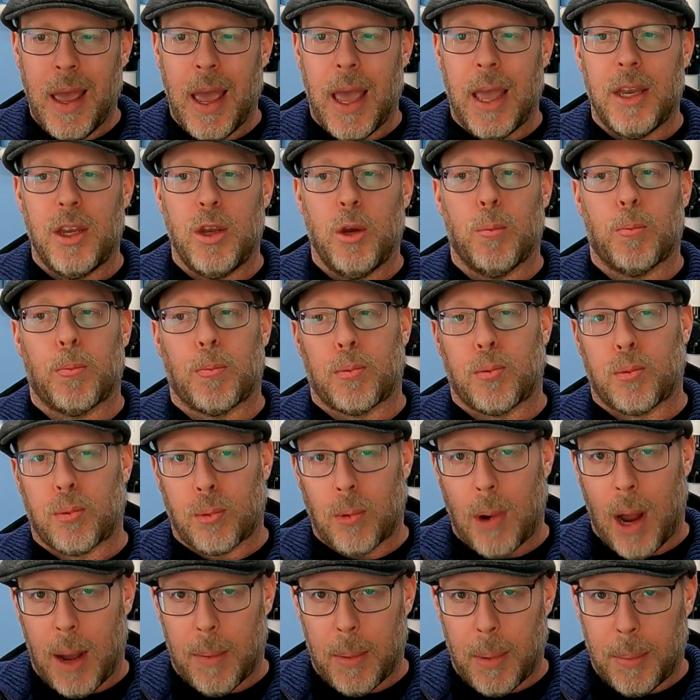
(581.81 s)
and you
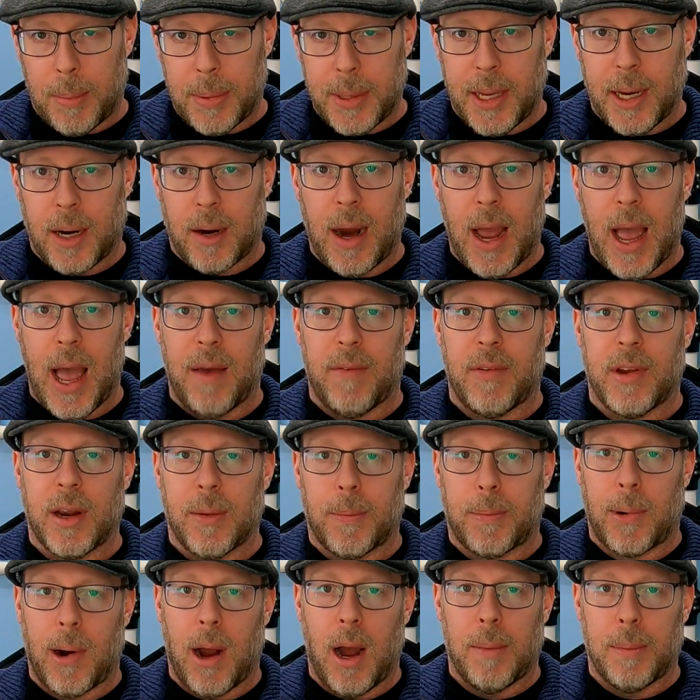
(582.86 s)
probably are having a
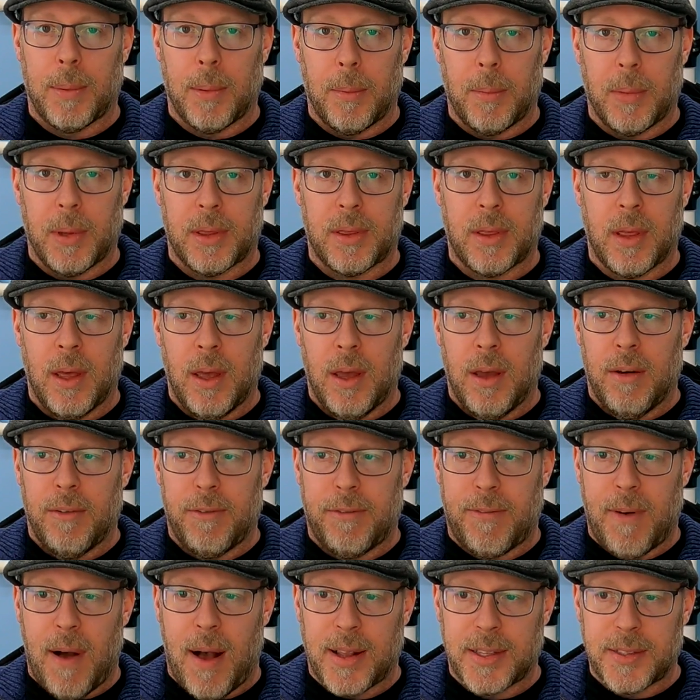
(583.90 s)
problem with
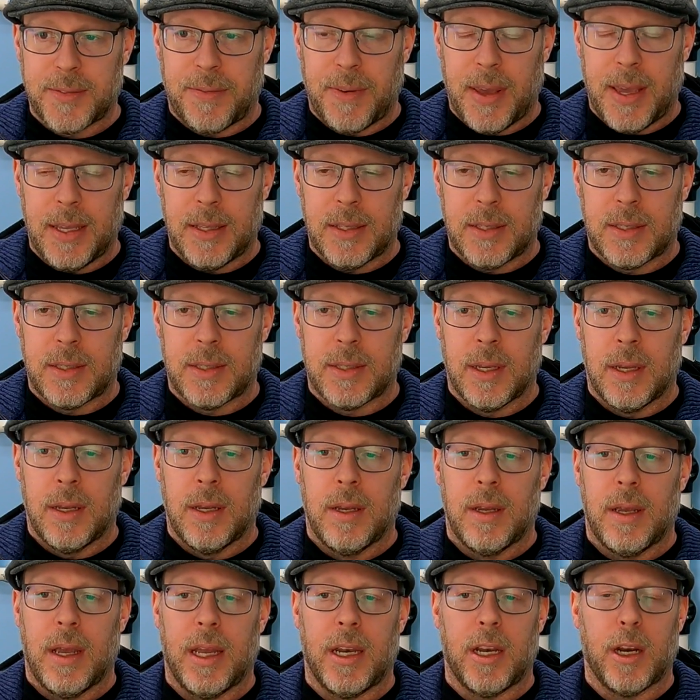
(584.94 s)
phosphates
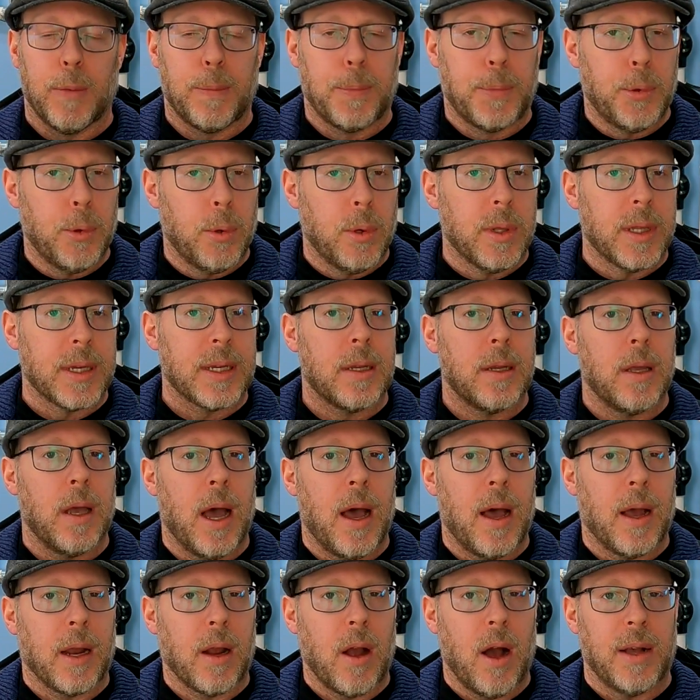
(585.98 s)
in your pool,
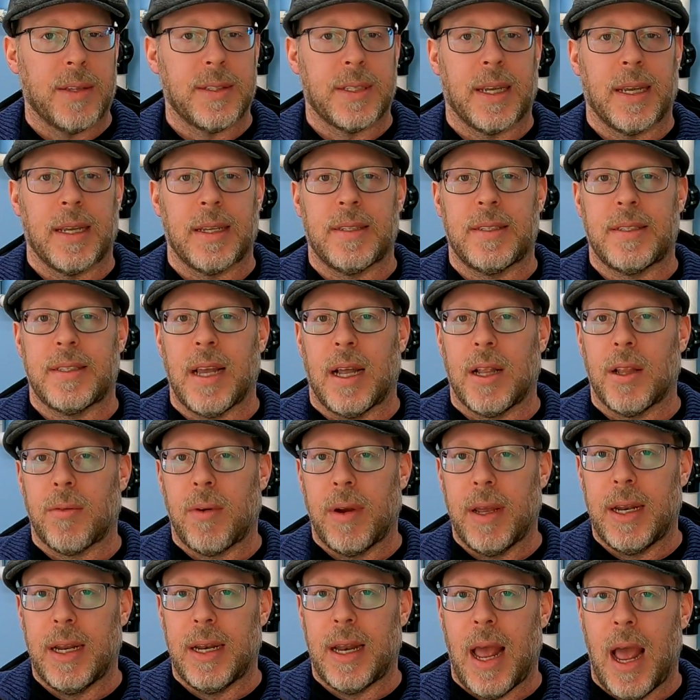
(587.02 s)
causing
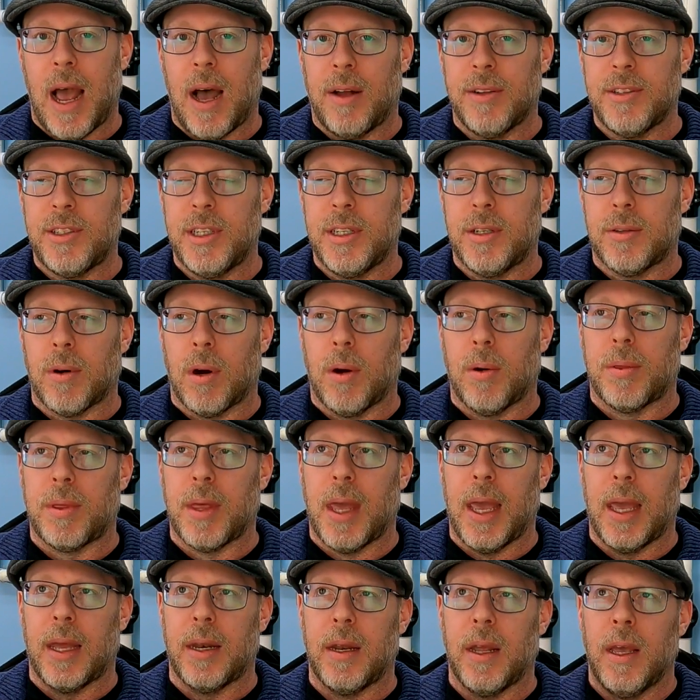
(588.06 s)
accelerated algae growth
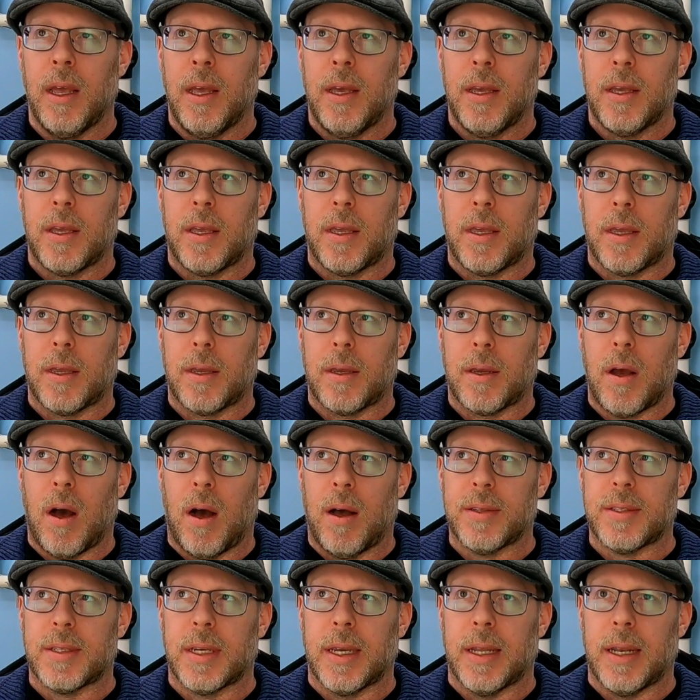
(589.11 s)
and
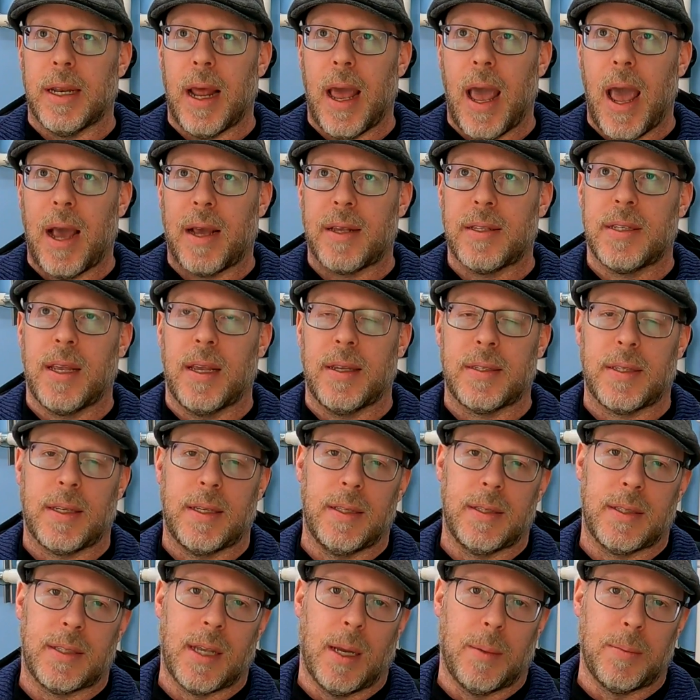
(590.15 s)
causing an excess
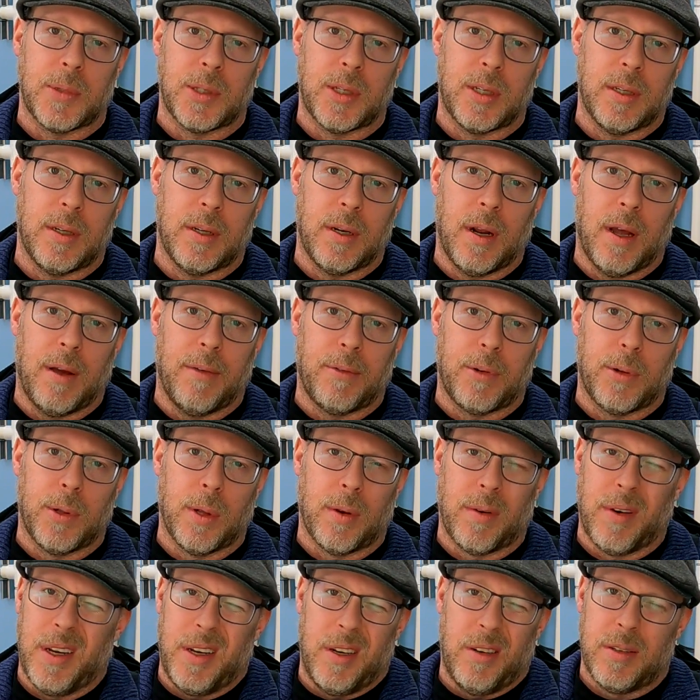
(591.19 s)
consumption of
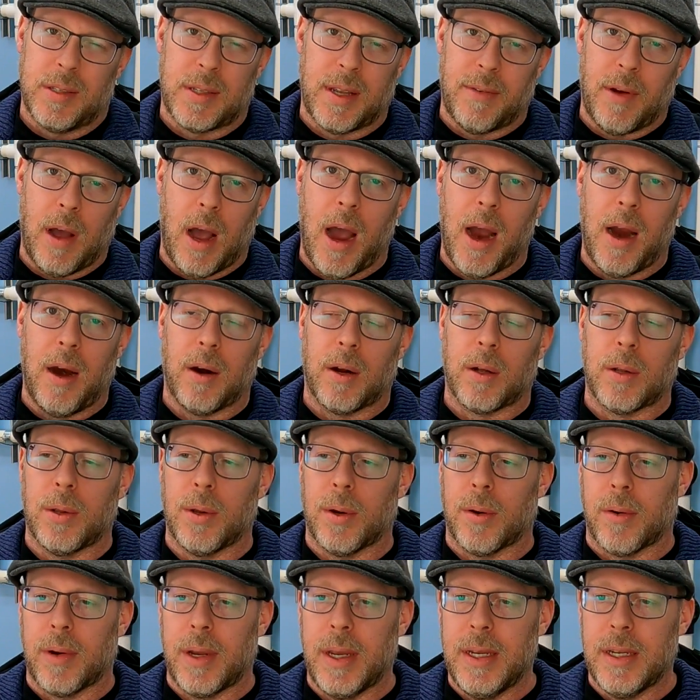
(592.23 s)
chlorine. You just have a higher
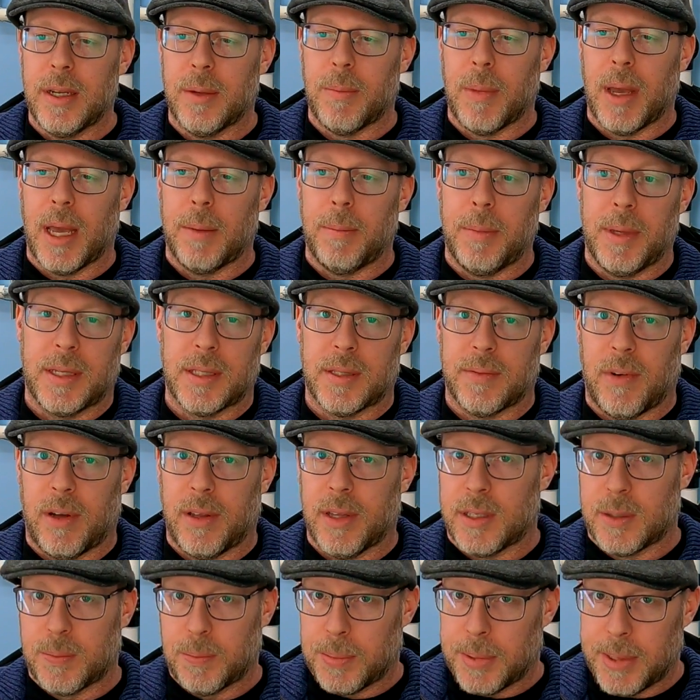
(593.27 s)
chlorine demand because of all
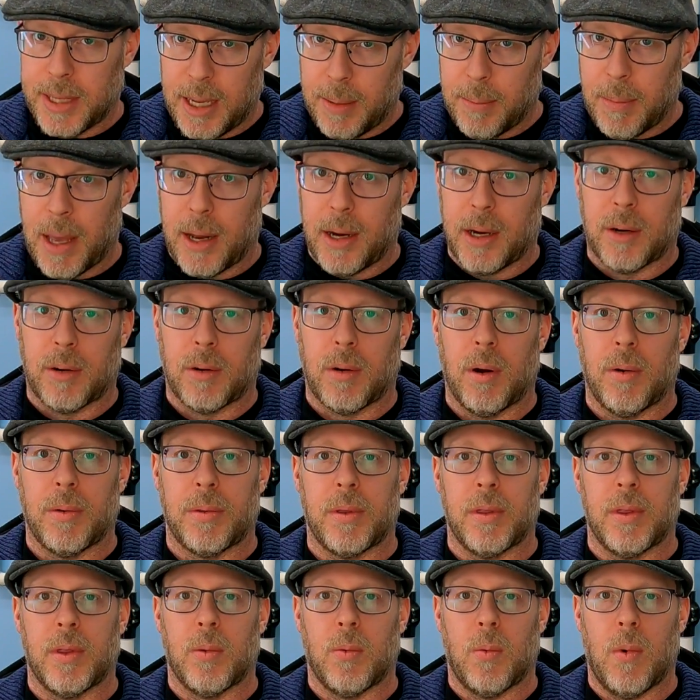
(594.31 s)
this plant matter
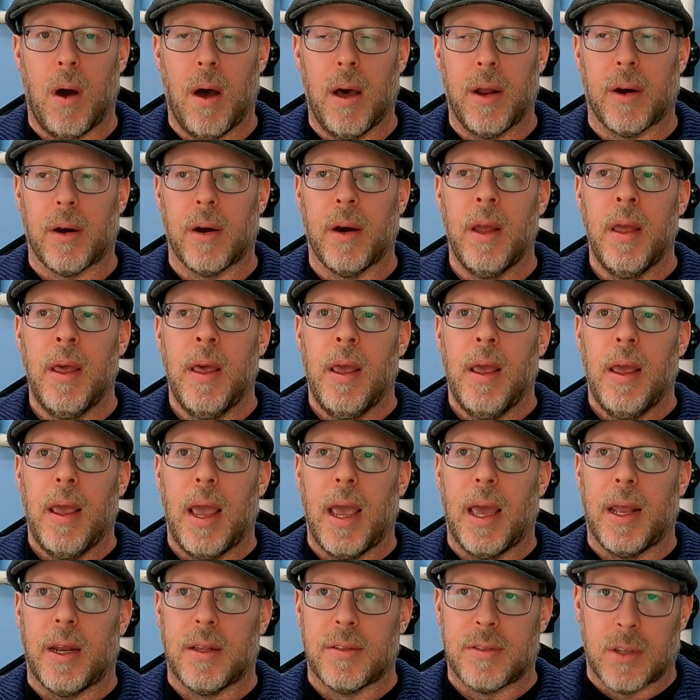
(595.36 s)
growth in the water.
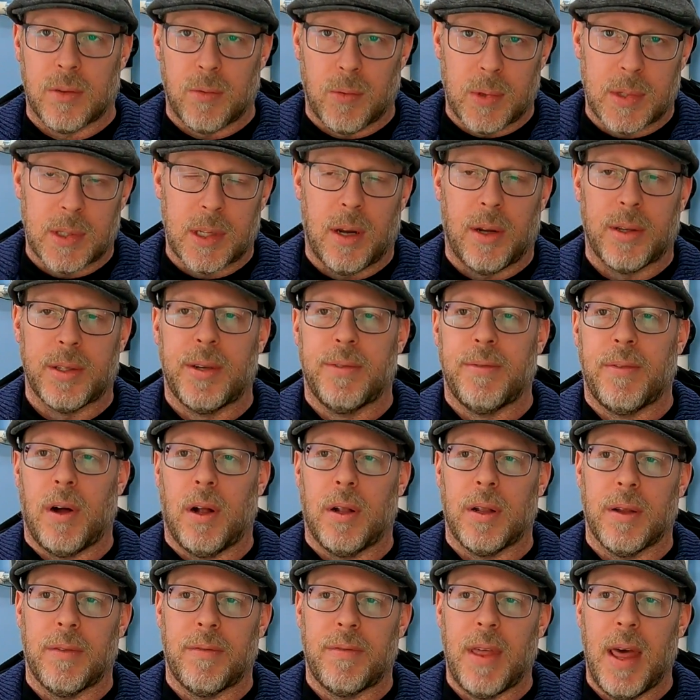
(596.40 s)
And as a result of
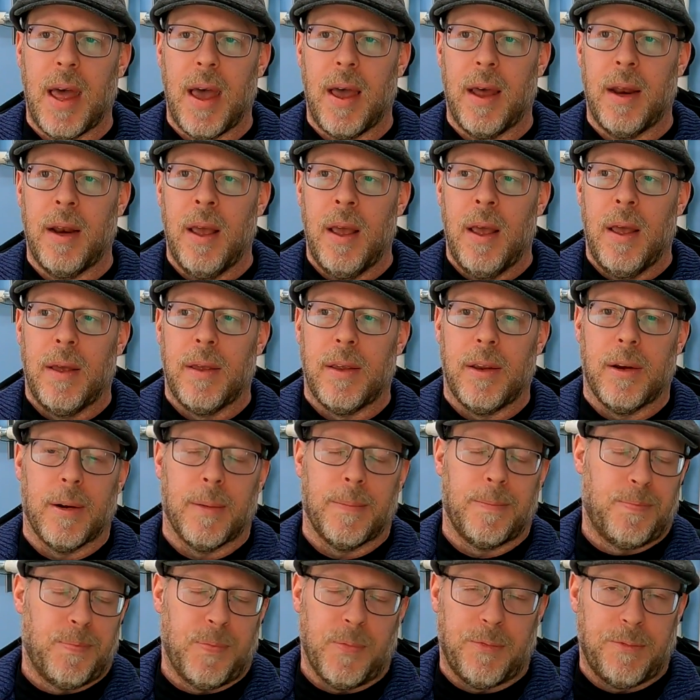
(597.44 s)
all of that,
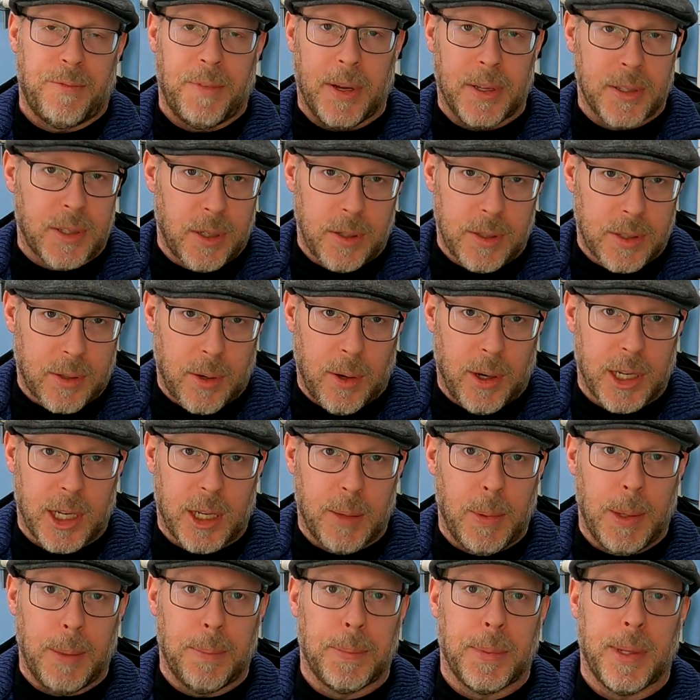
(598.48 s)
your filter is going
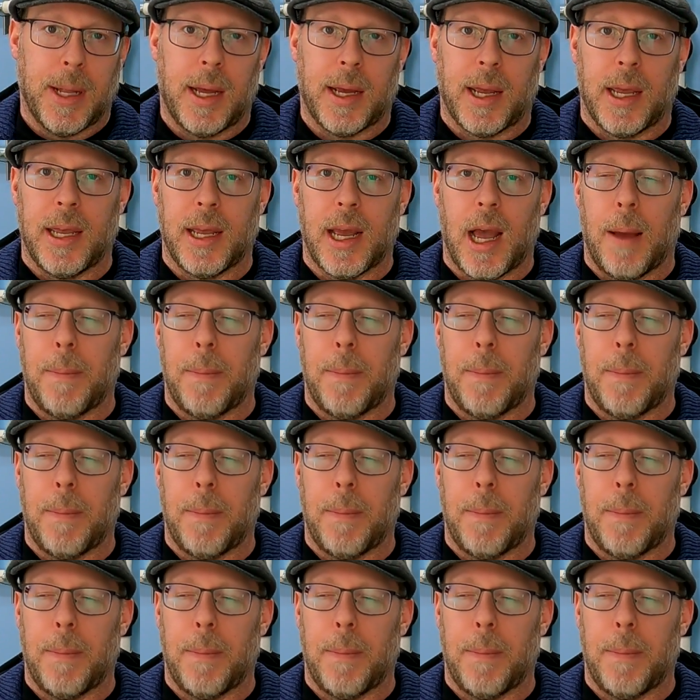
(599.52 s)
to be plugging